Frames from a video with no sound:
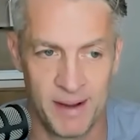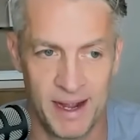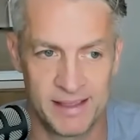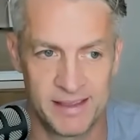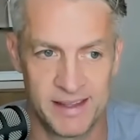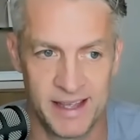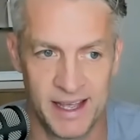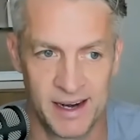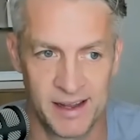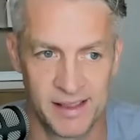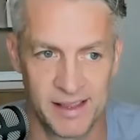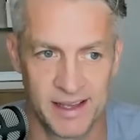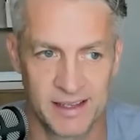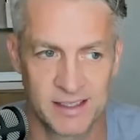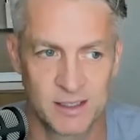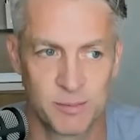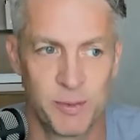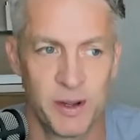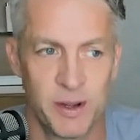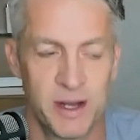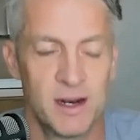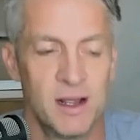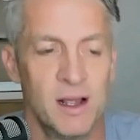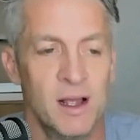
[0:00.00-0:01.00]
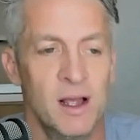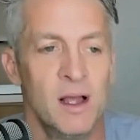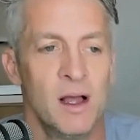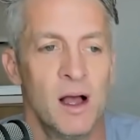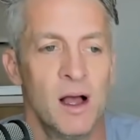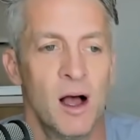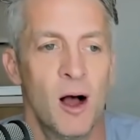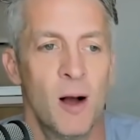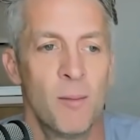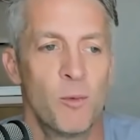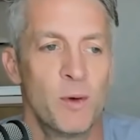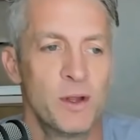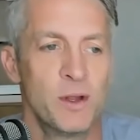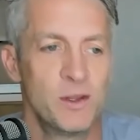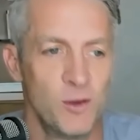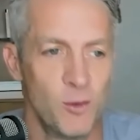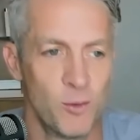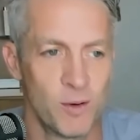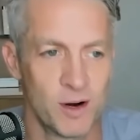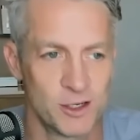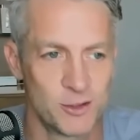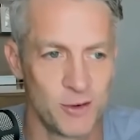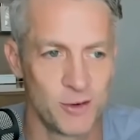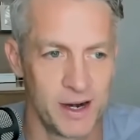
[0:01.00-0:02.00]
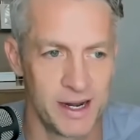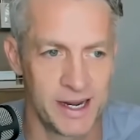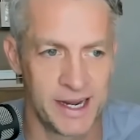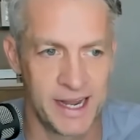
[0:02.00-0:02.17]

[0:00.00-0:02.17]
at the end of this. But um, we do want to try to